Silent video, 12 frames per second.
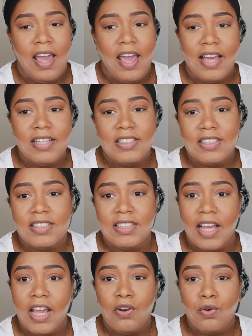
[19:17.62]
and just
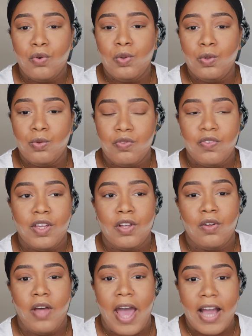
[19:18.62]
date who you
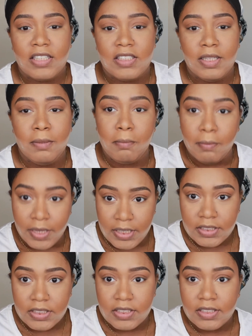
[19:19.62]
feel actually
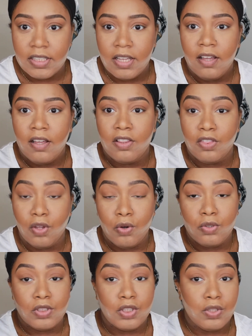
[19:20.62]
meets
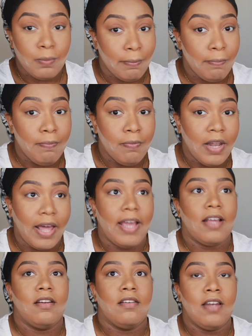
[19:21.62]
those
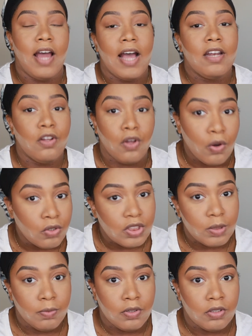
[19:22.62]
like
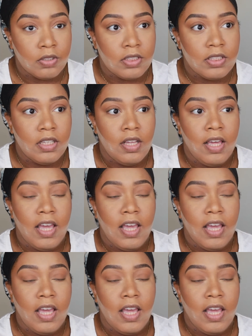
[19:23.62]
non-negotiables.